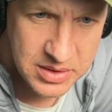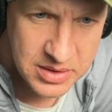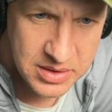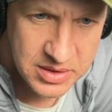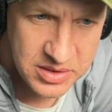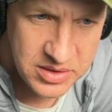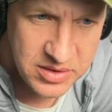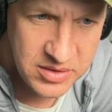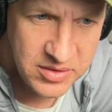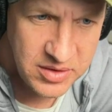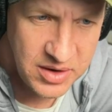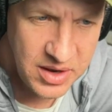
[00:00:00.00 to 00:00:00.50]

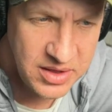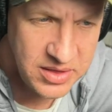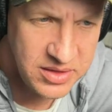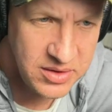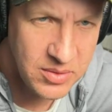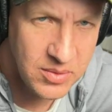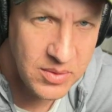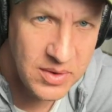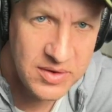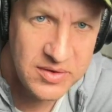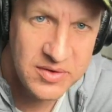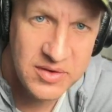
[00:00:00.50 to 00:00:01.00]
There
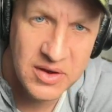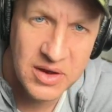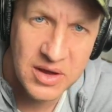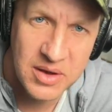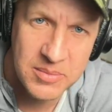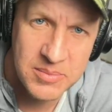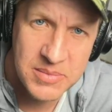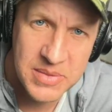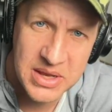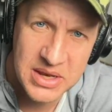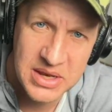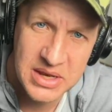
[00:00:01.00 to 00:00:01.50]
was a
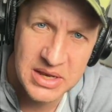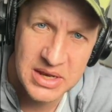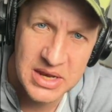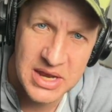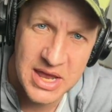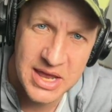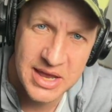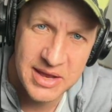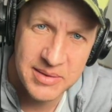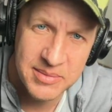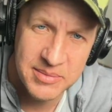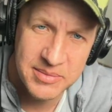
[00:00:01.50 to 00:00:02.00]
committee
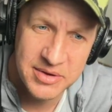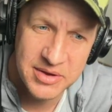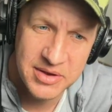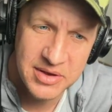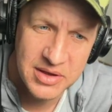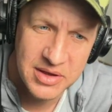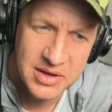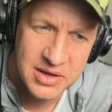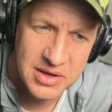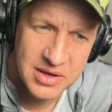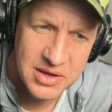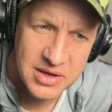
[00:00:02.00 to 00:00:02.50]
named
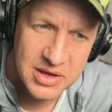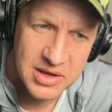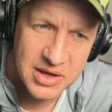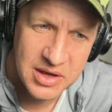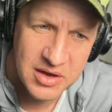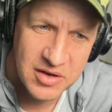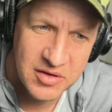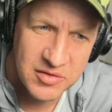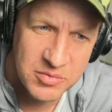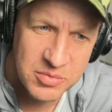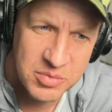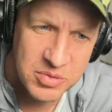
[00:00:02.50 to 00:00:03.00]

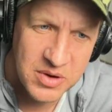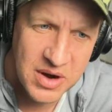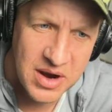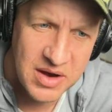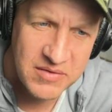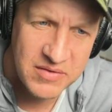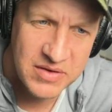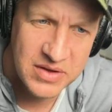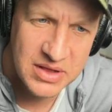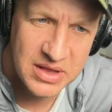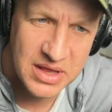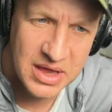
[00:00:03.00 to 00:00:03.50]
of
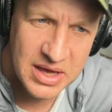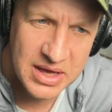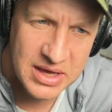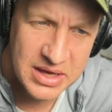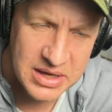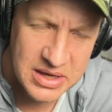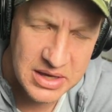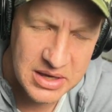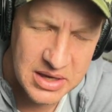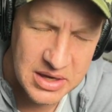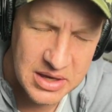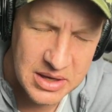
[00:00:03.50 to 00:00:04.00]
private,
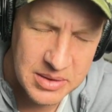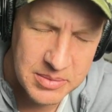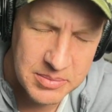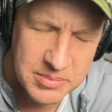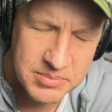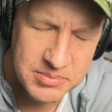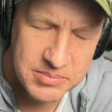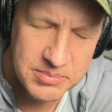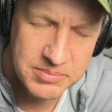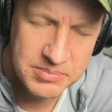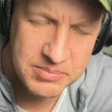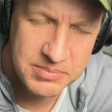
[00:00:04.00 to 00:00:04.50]
like,
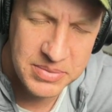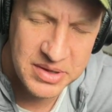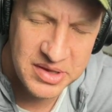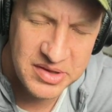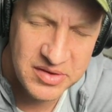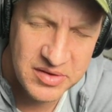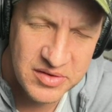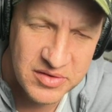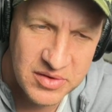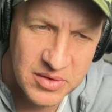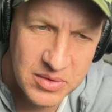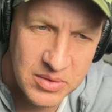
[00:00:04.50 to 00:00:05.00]

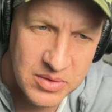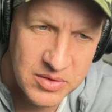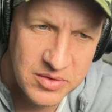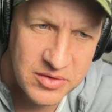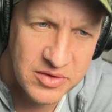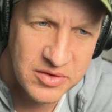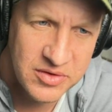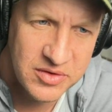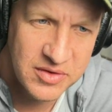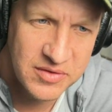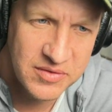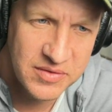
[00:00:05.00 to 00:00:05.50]
business owners
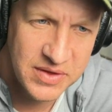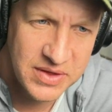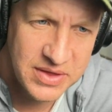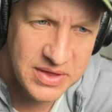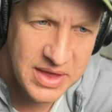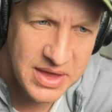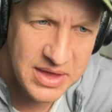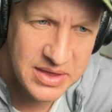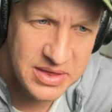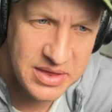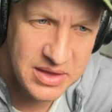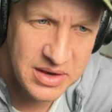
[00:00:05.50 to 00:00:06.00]
and stuff like
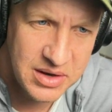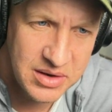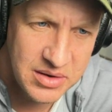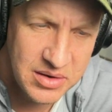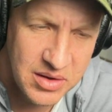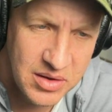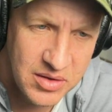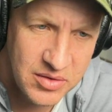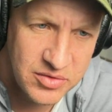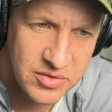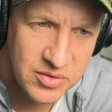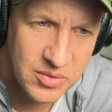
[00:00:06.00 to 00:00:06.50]
that that
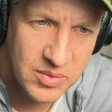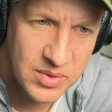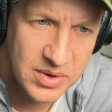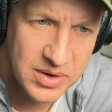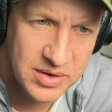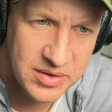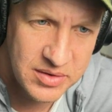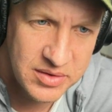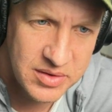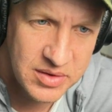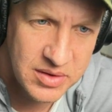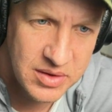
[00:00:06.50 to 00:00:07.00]
also
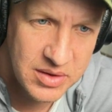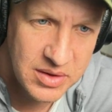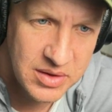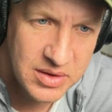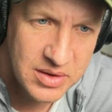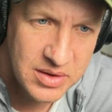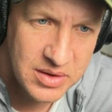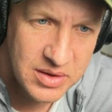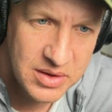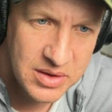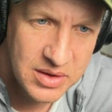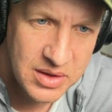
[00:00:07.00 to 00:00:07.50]
want
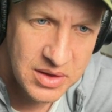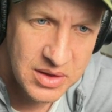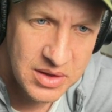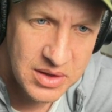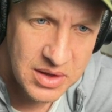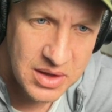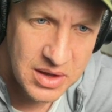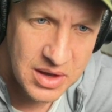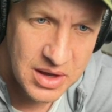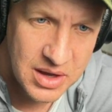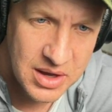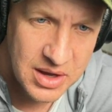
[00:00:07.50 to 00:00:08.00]

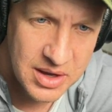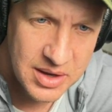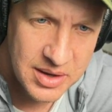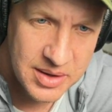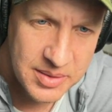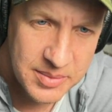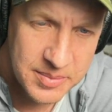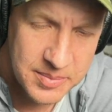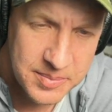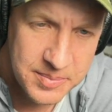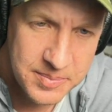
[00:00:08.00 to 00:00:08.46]
to,